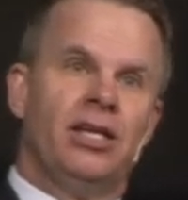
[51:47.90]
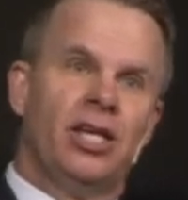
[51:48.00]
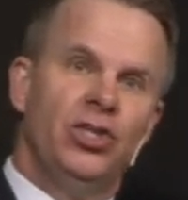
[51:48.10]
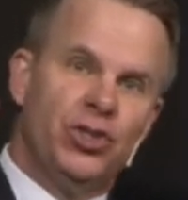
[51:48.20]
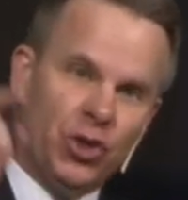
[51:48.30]

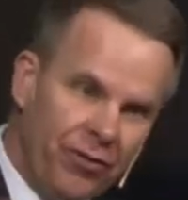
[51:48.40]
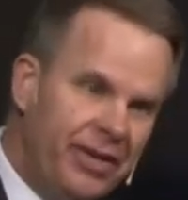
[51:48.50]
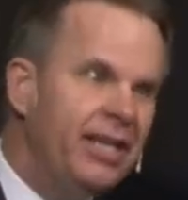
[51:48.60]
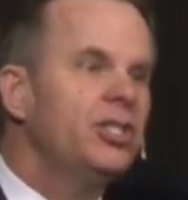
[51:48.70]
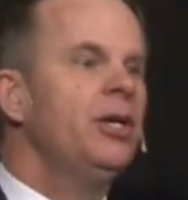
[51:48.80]

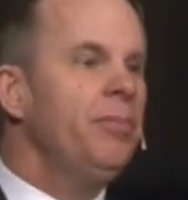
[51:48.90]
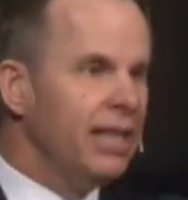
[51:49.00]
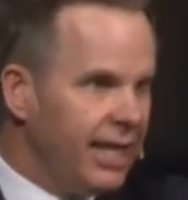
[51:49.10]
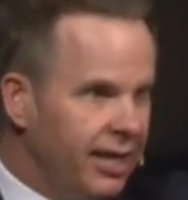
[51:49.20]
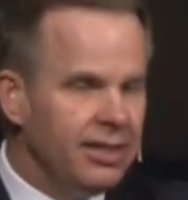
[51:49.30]
Conservatism,
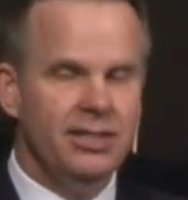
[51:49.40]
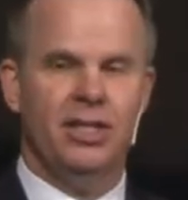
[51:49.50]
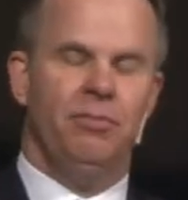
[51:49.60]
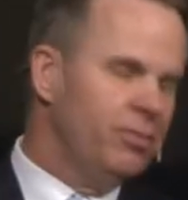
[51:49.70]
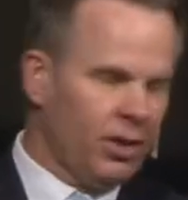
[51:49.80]

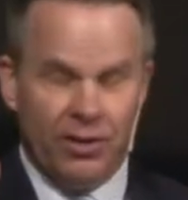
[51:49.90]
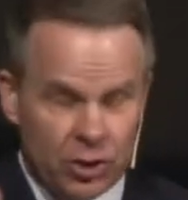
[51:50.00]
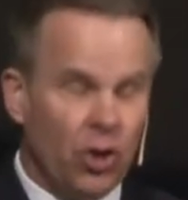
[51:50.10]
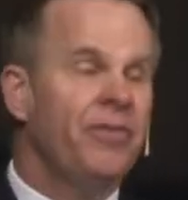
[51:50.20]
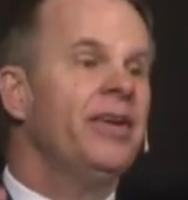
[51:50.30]
legalism,
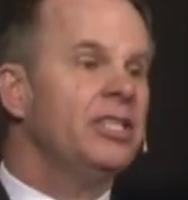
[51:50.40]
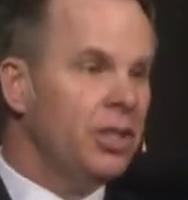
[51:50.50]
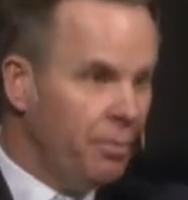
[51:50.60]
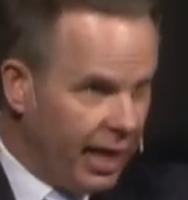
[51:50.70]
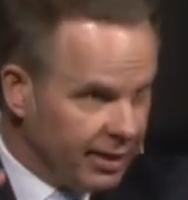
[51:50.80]

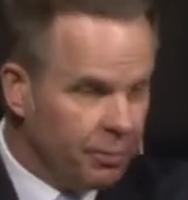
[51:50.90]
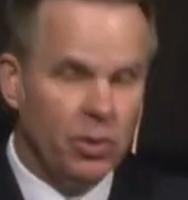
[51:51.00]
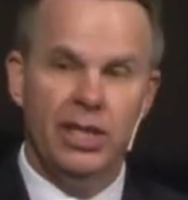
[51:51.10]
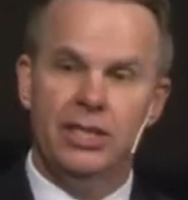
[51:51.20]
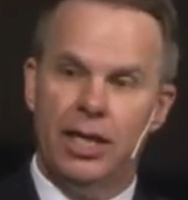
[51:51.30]
conservatism, and
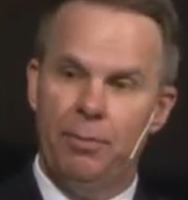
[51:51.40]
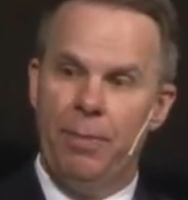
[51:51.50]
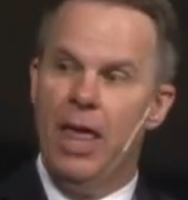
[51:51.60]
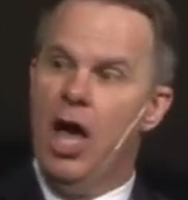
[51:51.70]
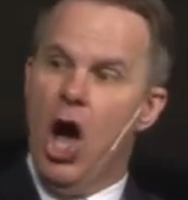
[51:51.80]
liberalism
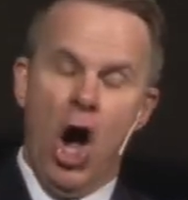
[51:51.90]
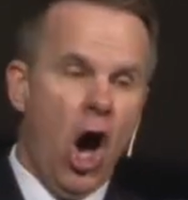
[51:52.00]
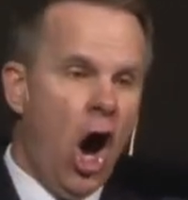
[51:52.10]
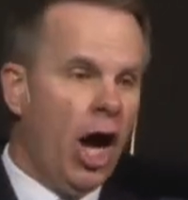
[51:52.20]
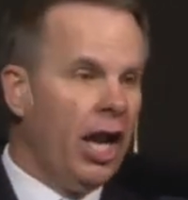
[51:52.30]

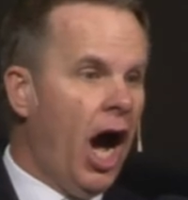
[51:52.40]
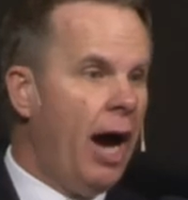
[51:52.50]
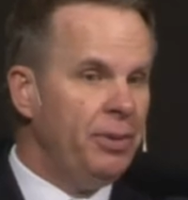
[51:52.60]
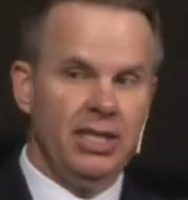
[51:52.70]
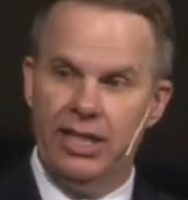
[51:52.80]
on
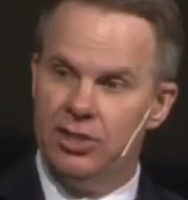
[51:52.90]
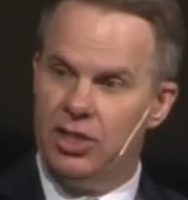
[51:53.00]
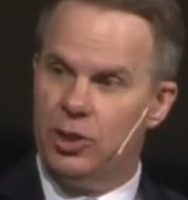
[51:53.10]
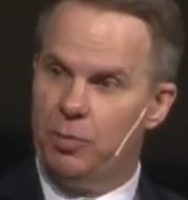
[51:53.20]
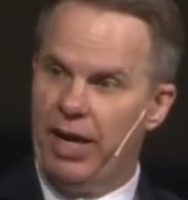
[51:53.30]
opposite ends of
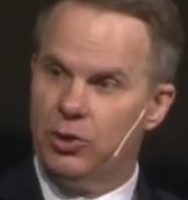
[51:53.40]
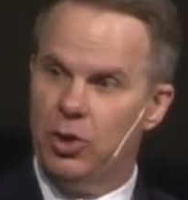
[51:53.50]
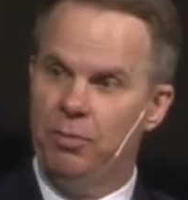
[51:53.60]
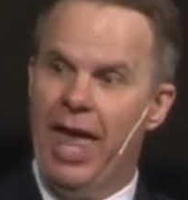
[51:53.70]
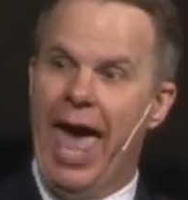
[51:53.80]
the
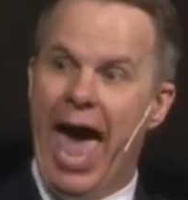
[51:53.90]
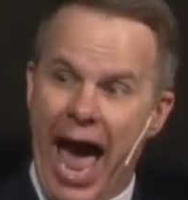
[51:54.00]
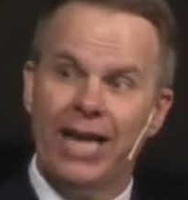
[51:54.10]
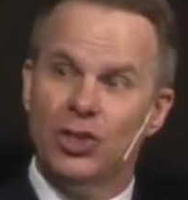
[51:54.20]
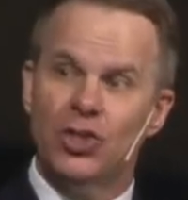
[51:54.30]
spectrum
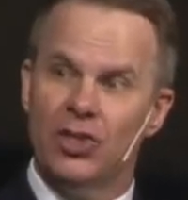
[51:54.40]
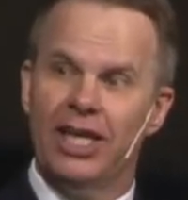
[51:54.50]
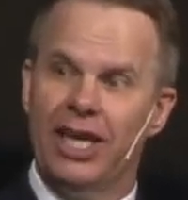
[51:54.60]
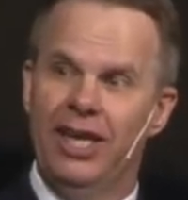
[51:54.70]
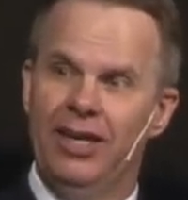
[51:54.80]

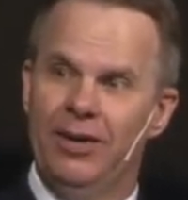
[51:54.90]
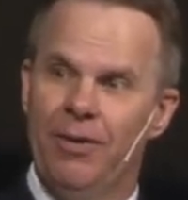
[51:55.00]
actually